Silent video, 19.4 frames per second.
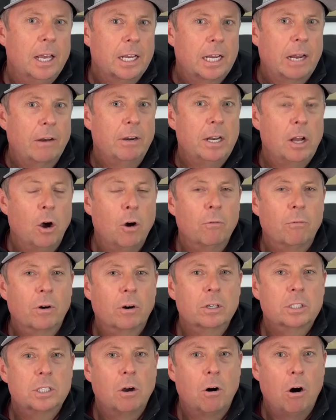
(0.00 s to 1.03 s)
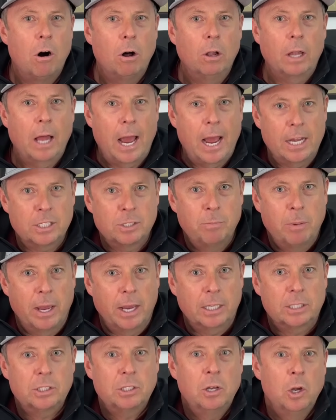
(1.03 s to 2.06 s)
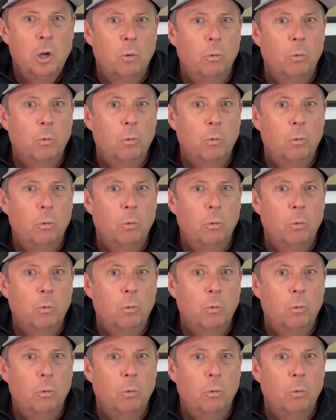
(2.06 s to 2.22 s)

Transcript: carried over to all aspects,